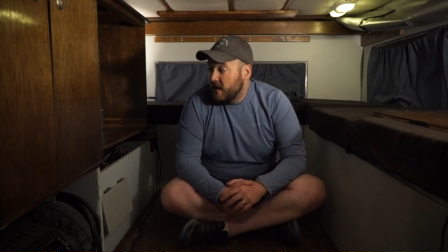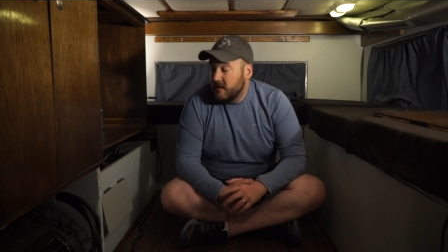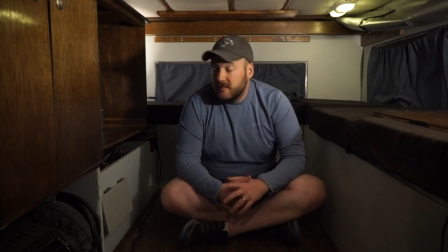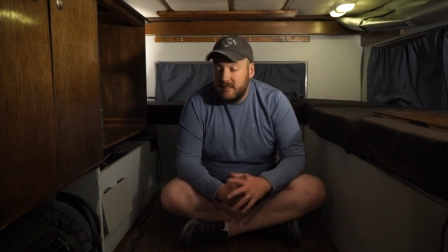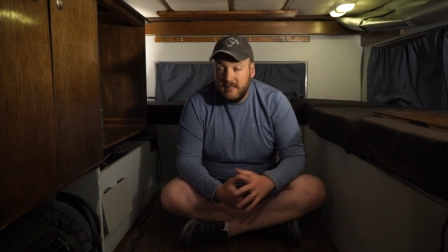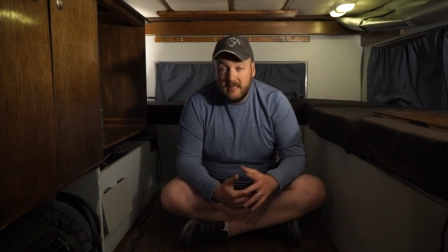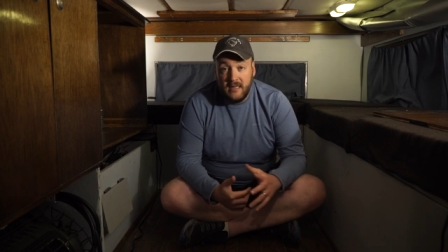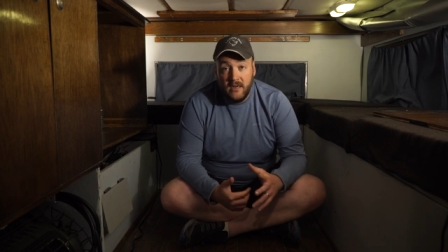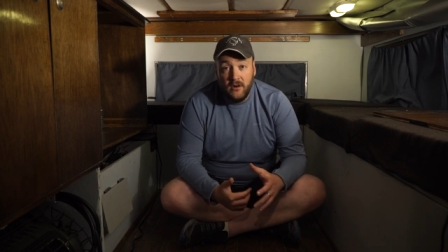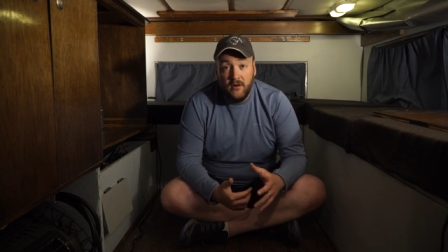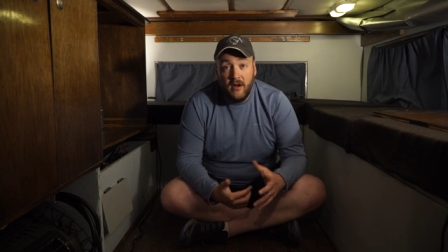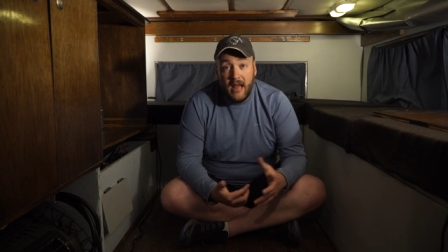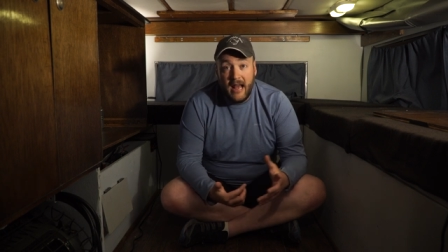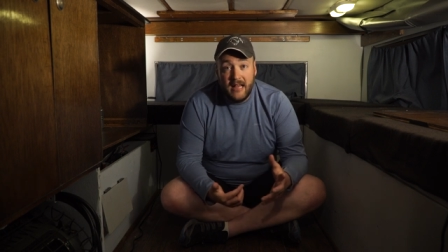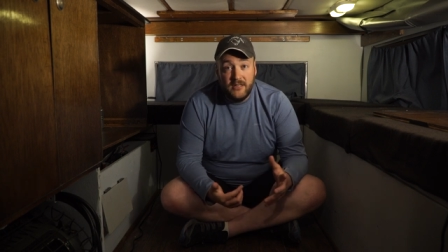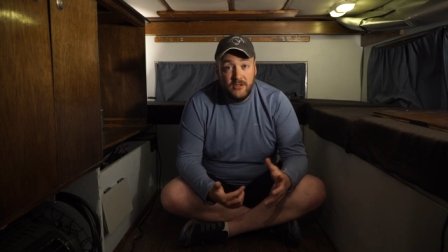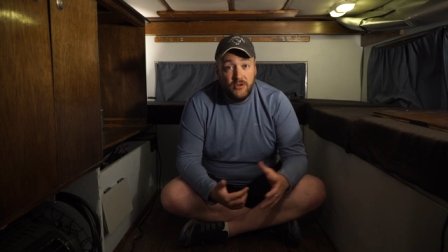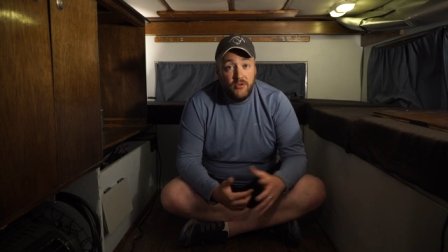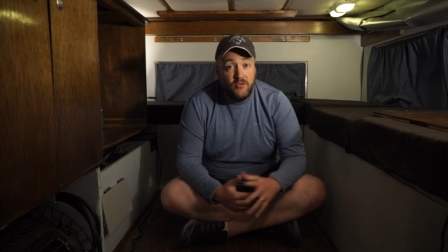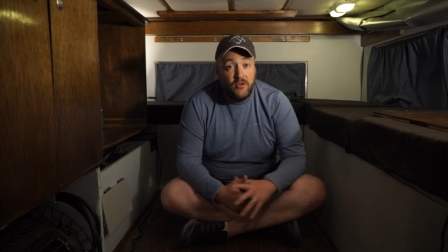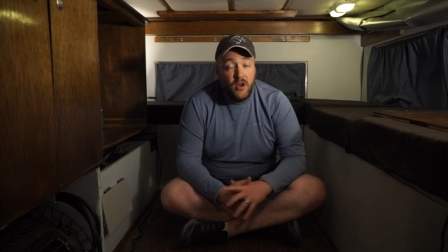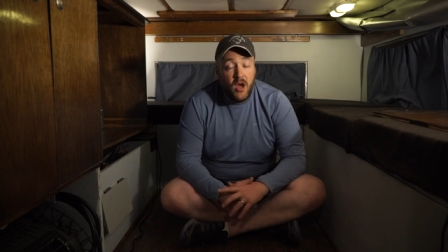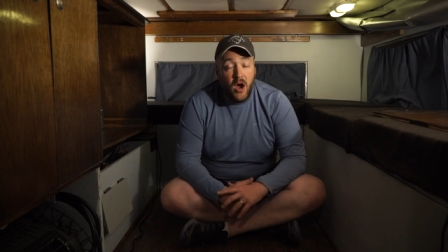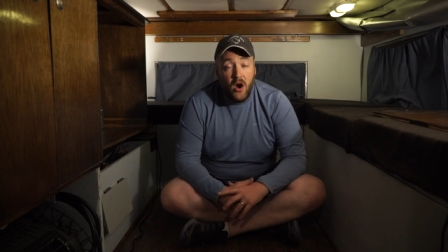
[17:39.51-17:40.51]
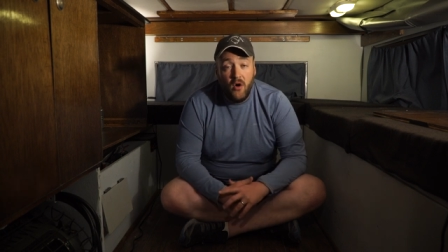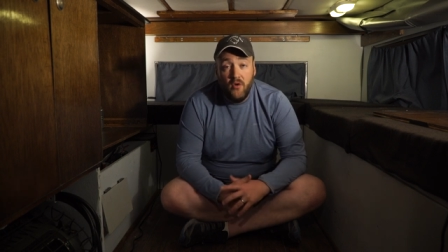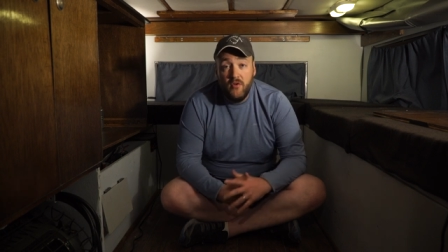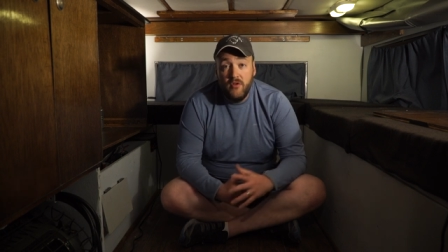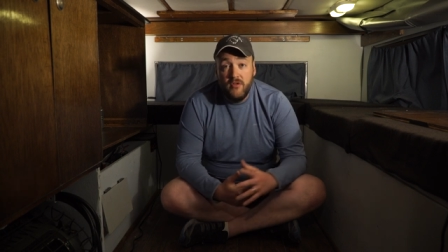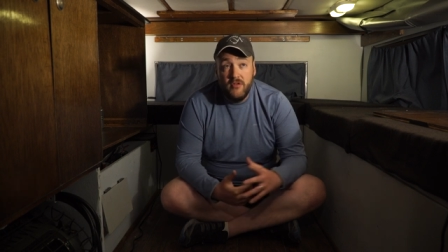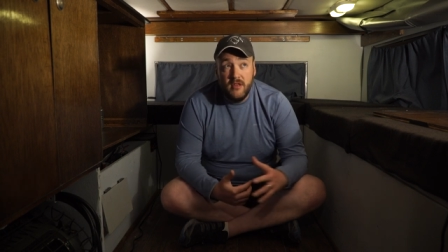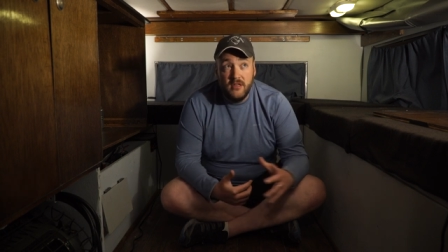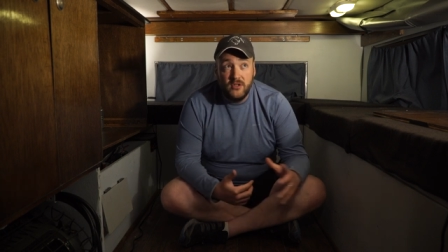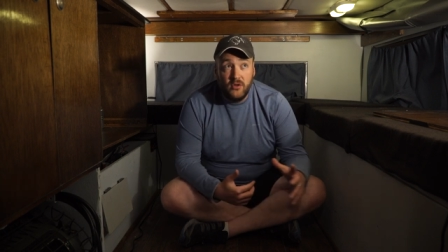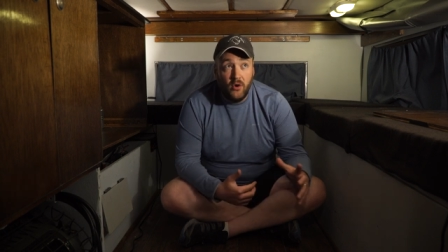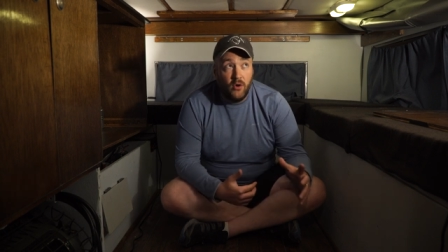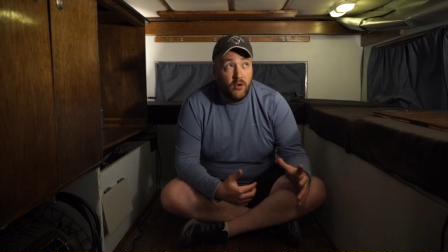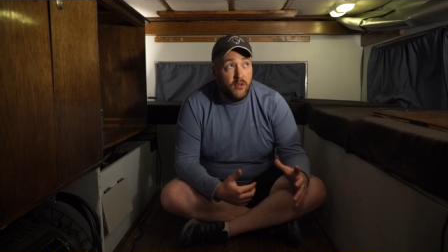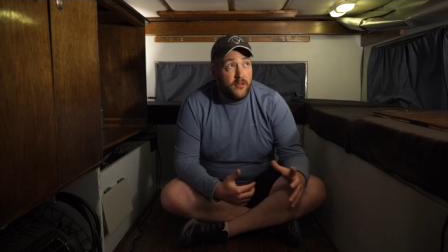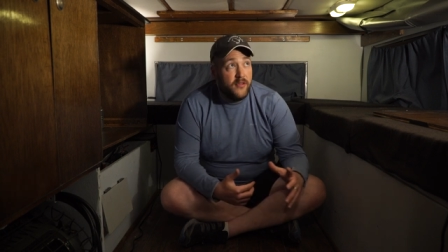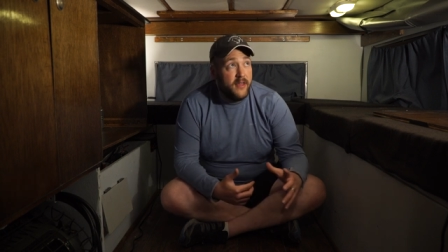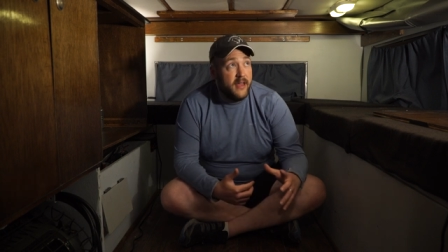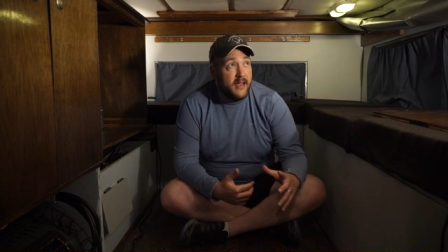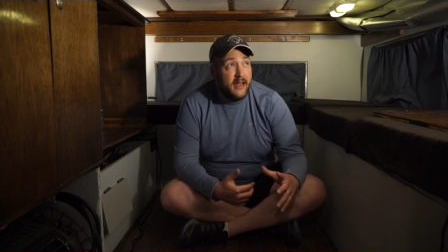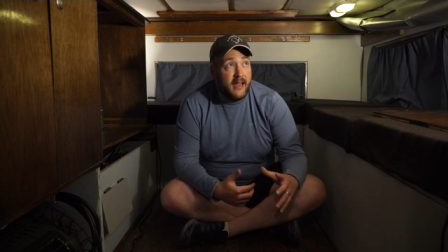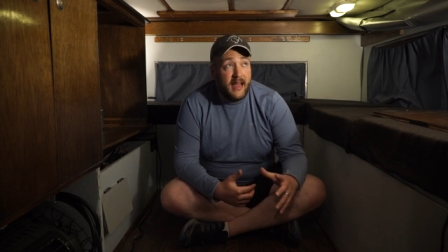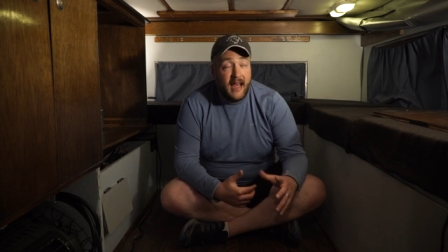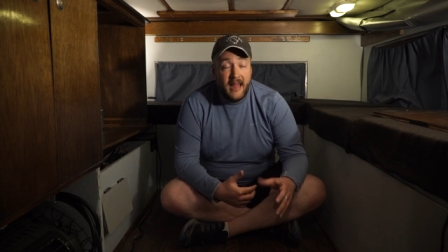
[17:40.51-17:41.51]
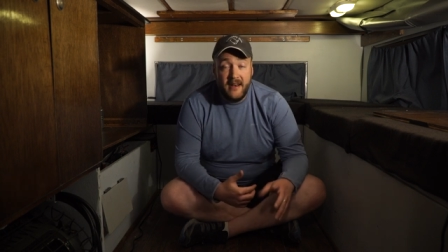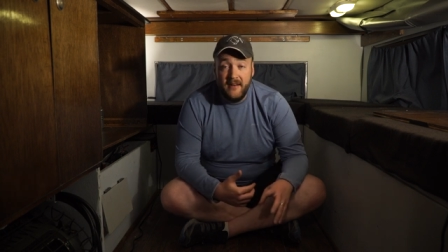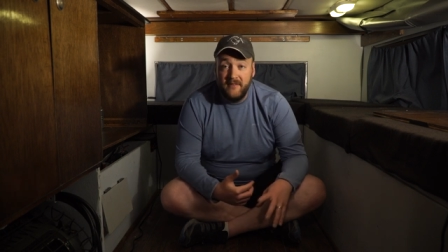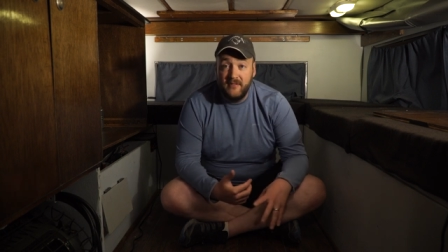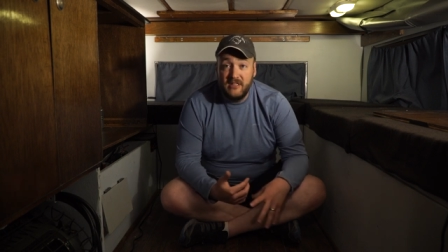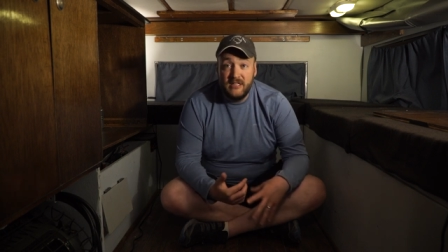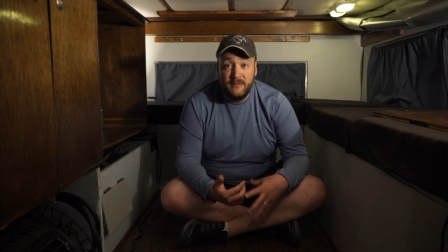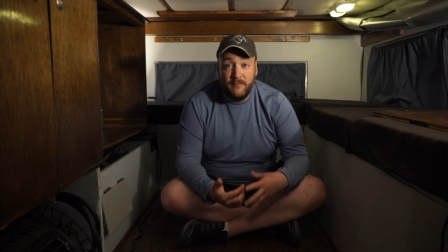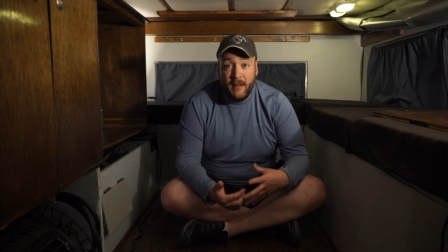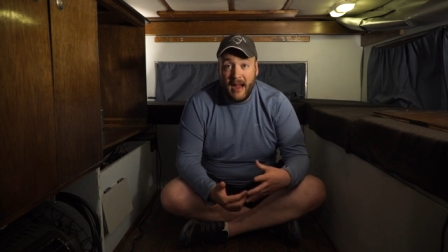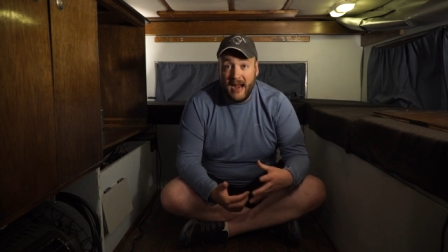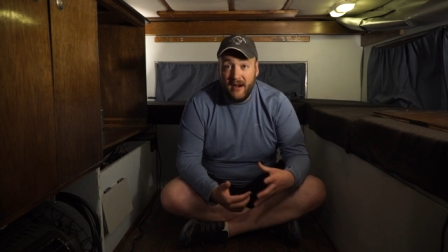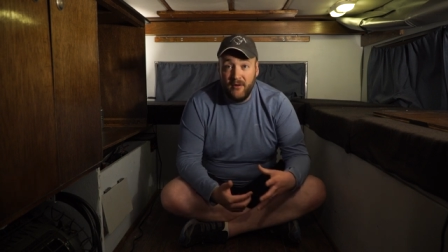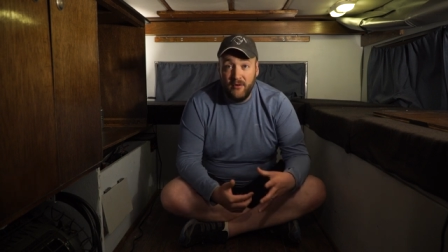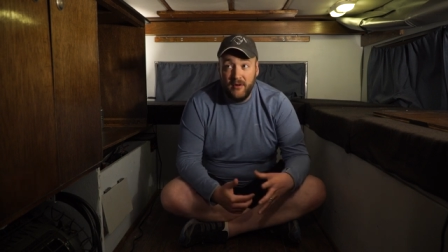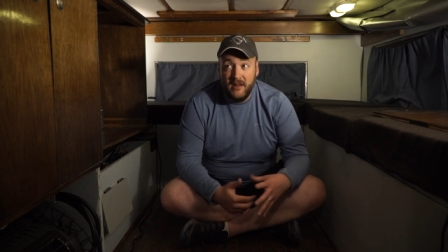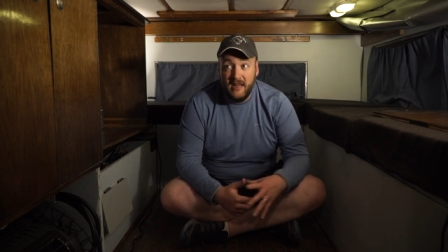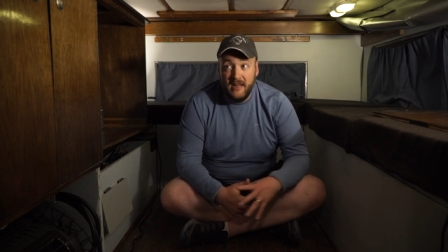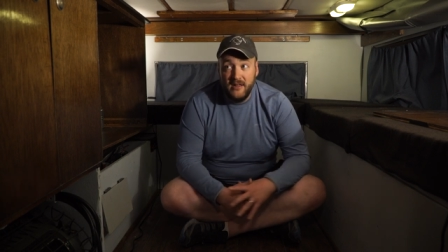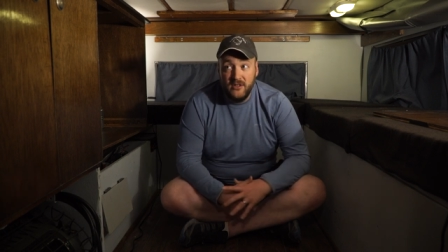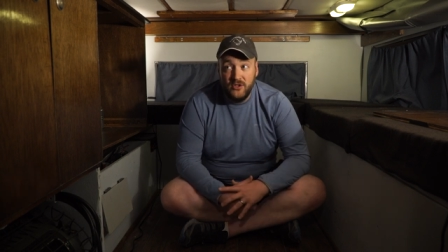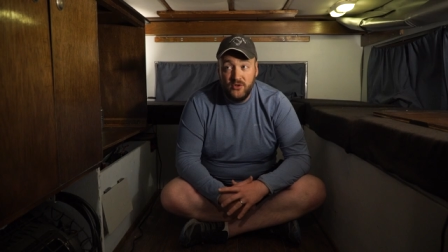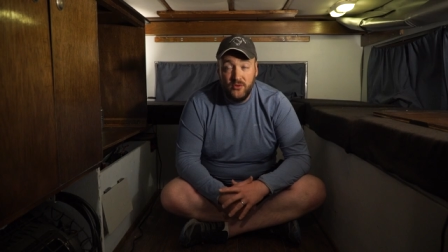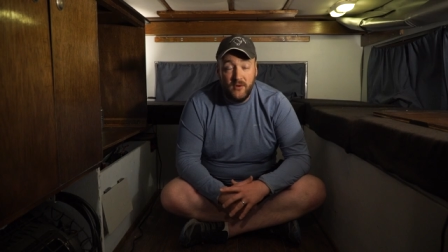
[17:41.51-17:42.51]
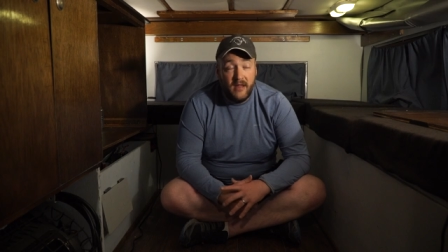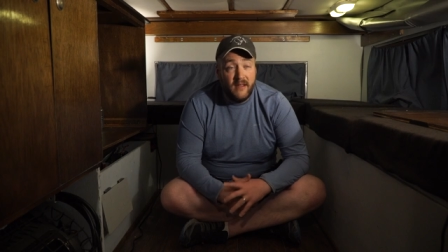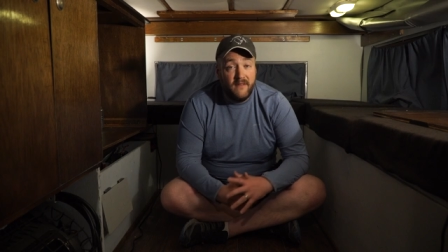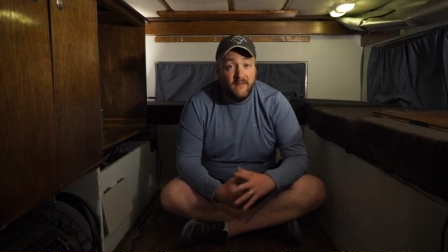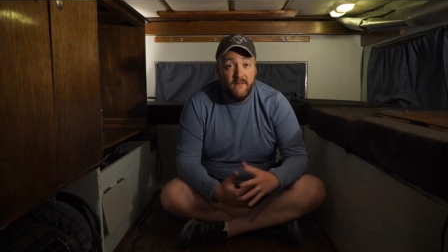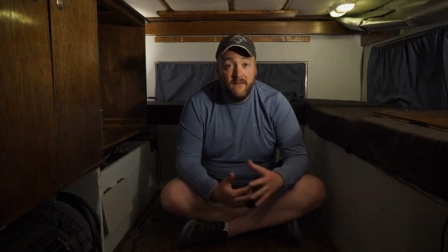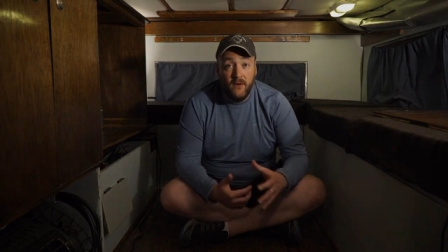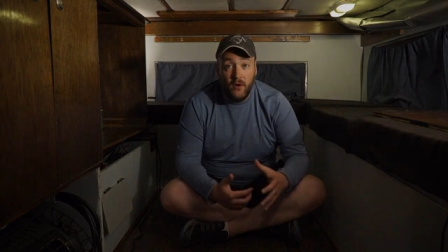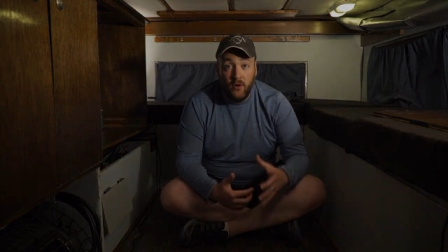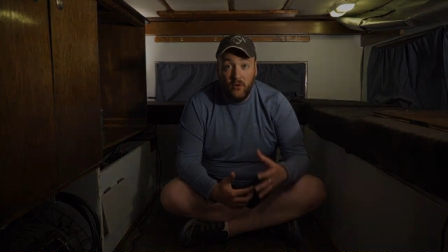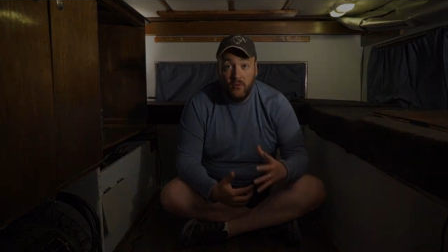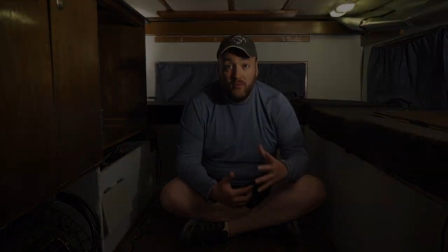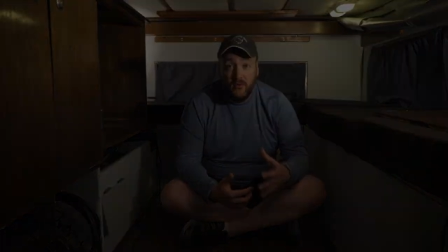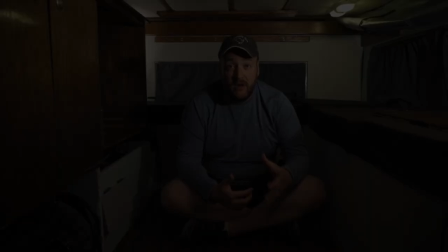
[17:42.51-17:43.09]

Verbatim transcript: Still, as you know, this whole thing kind of spiraled into a full